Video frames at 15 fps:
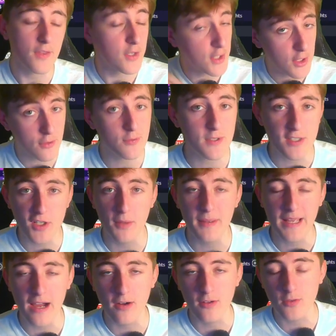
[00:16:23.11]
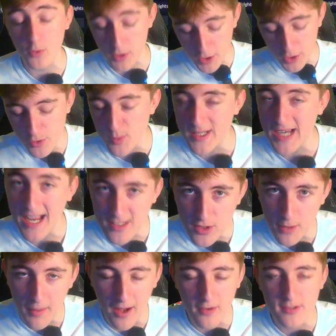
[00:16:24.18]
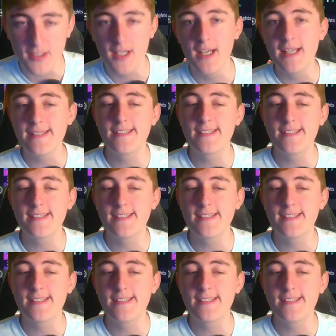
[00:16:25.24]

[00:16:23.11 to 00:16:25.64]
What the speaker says: the news which is coming out, or the news which has come out,